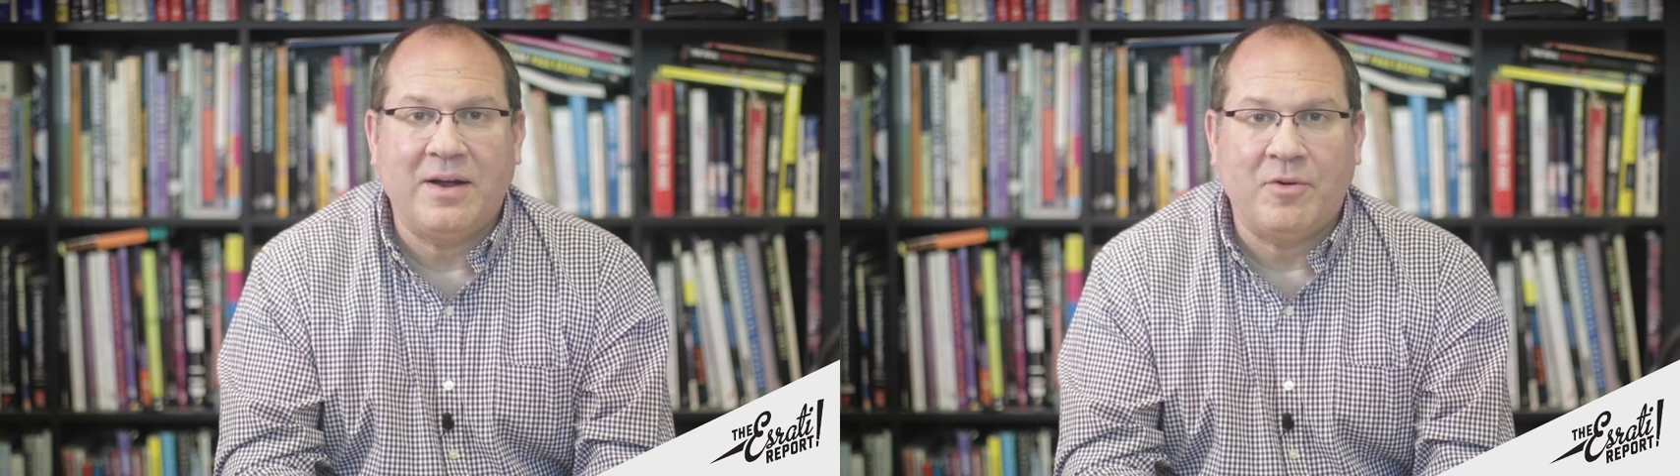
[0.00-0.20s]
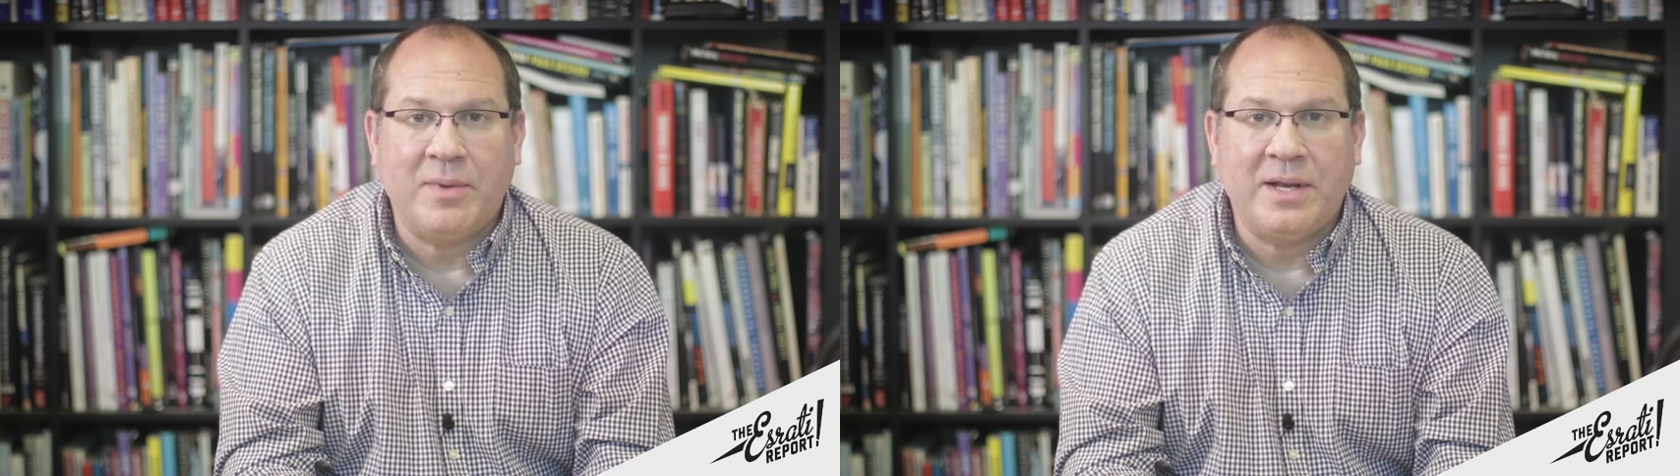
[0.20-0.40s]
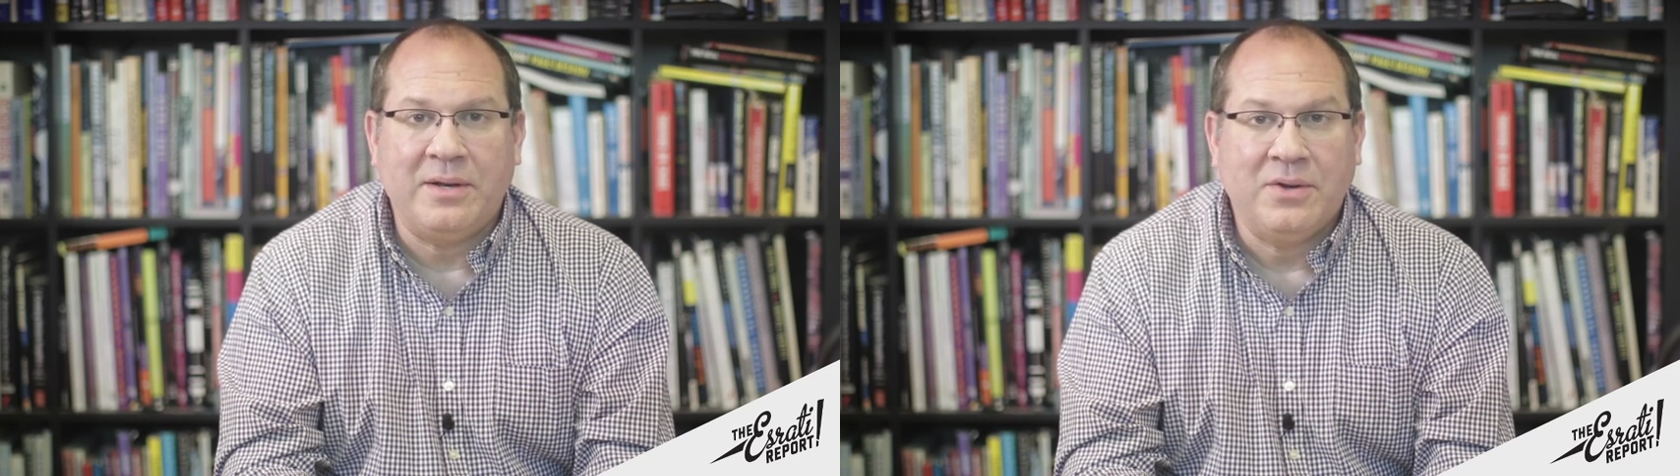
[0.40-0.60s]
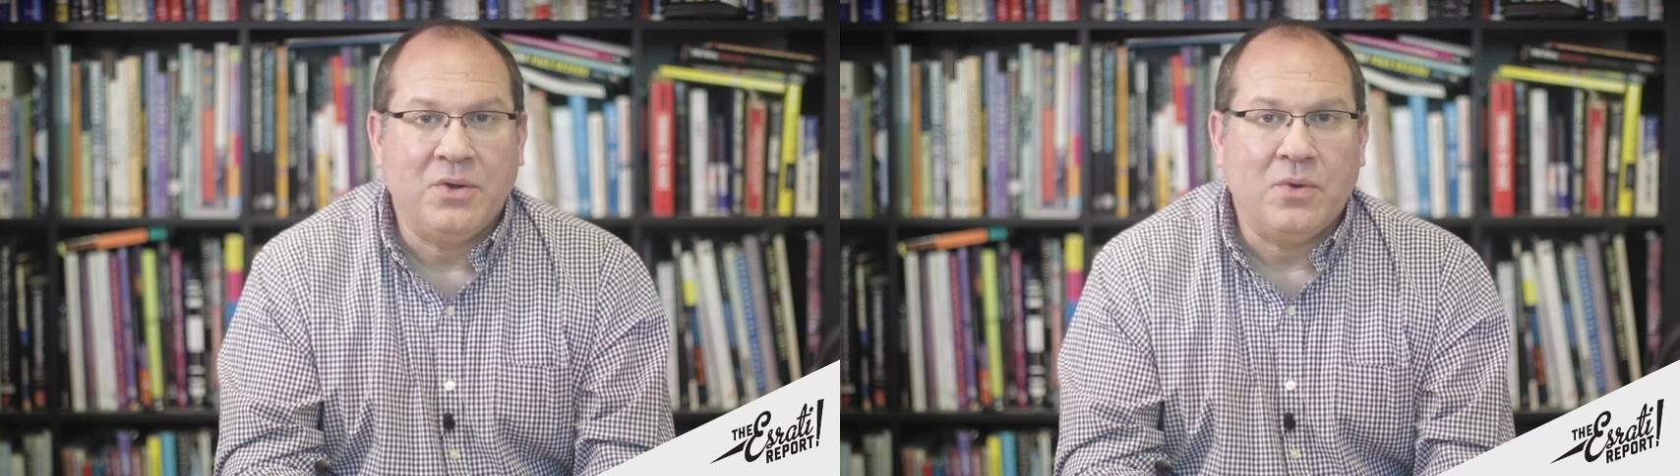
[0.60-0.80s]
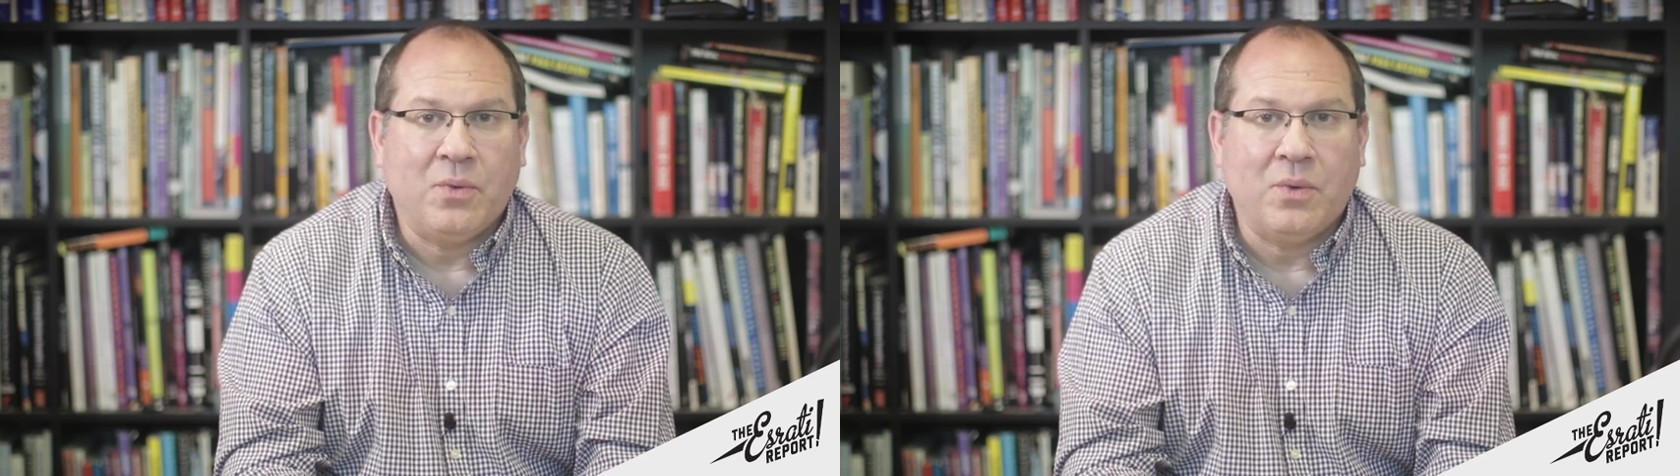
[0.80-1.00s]
government
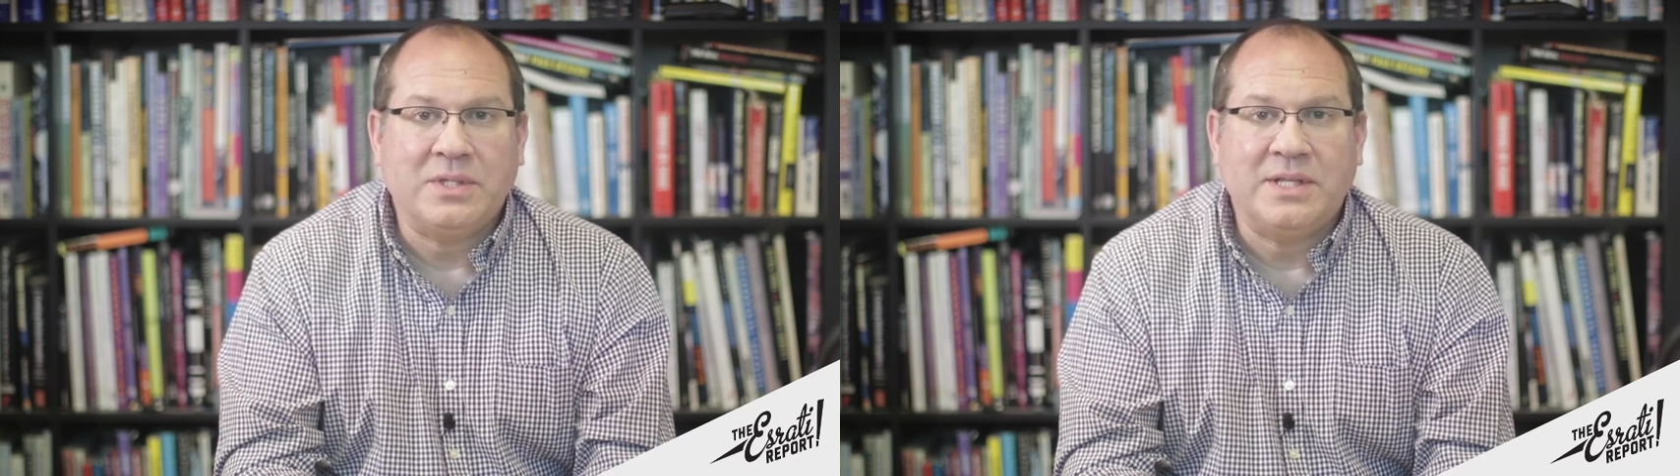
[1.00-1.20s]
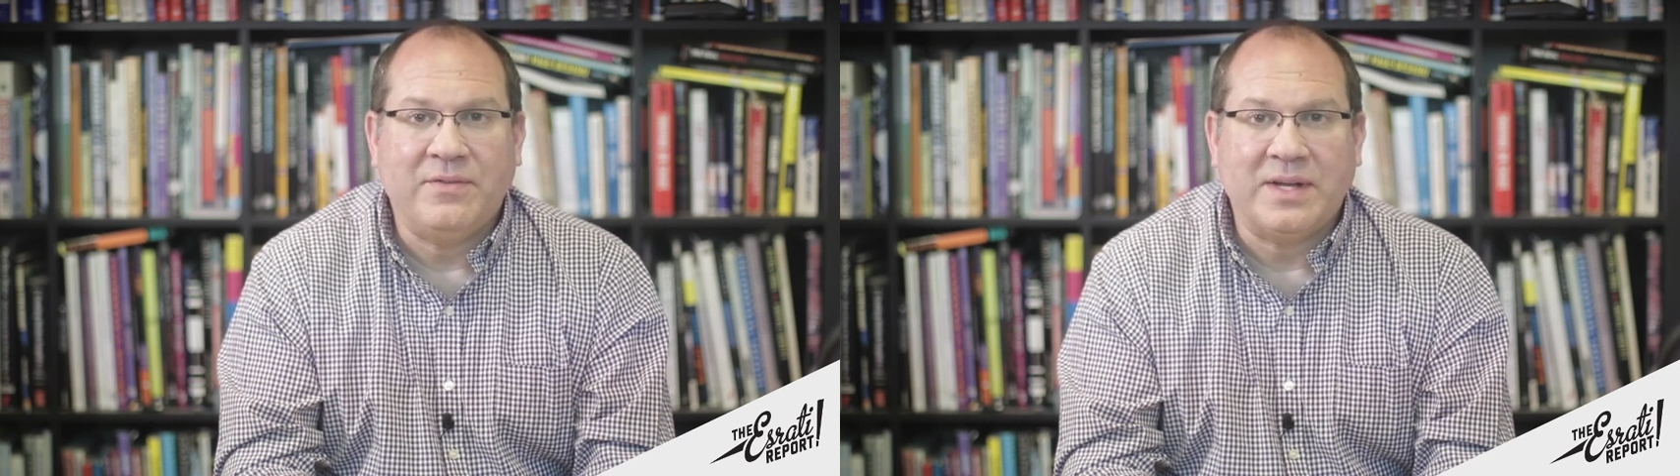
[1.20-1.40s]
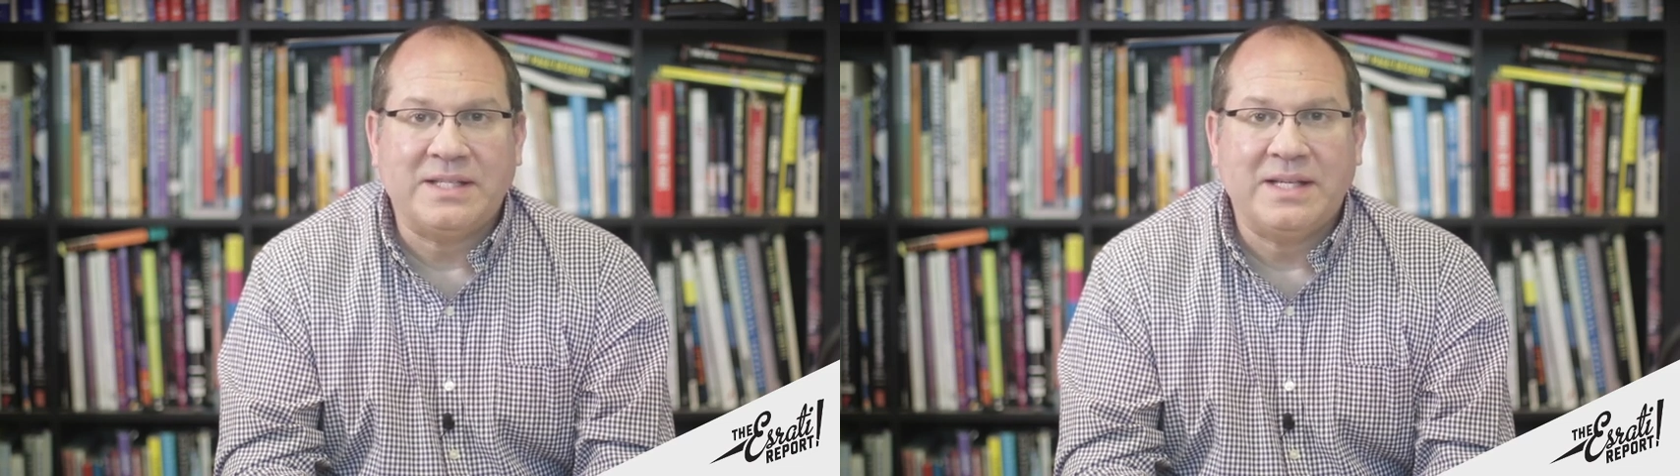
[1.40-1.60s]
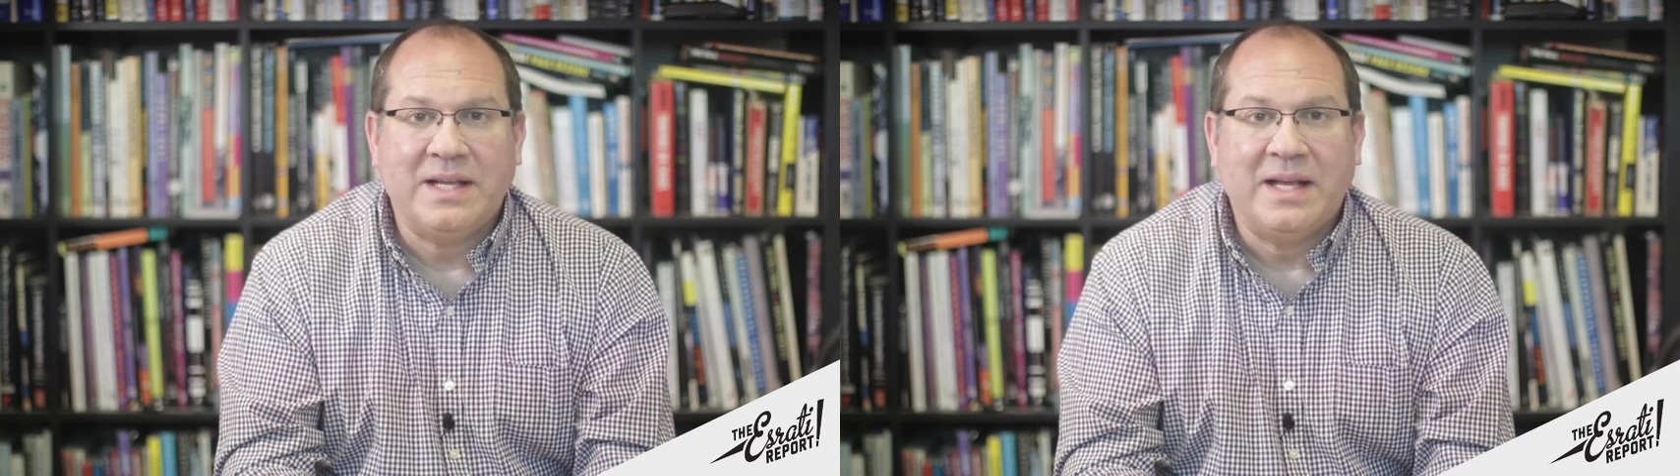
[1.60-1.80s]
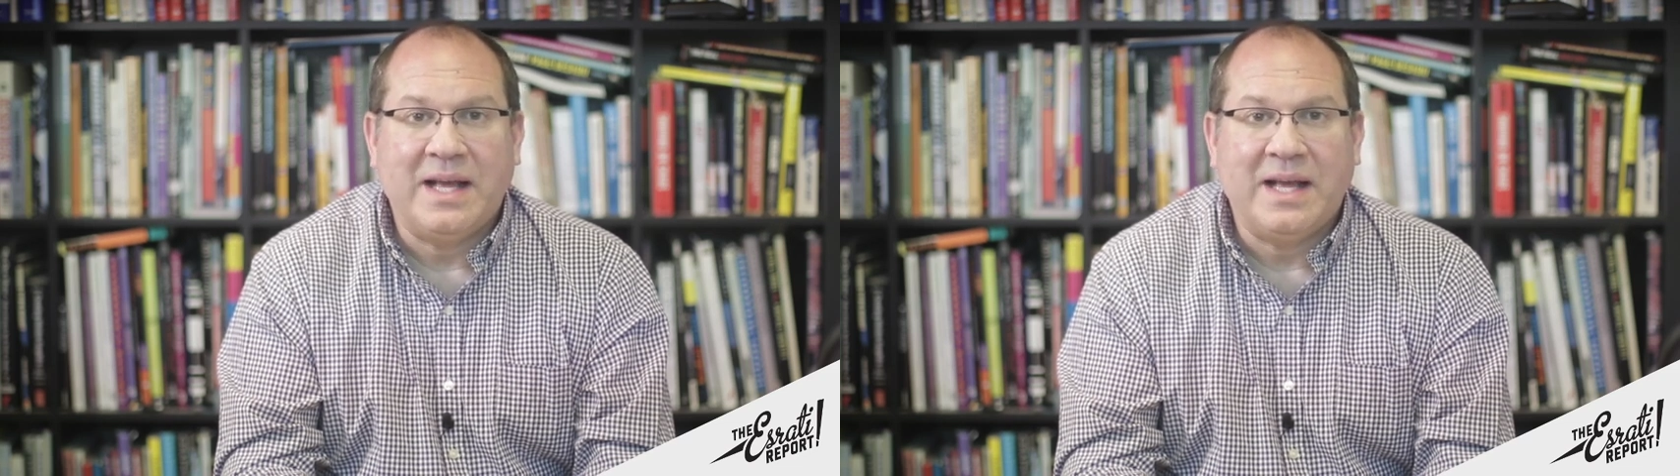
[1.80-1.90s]
or civics,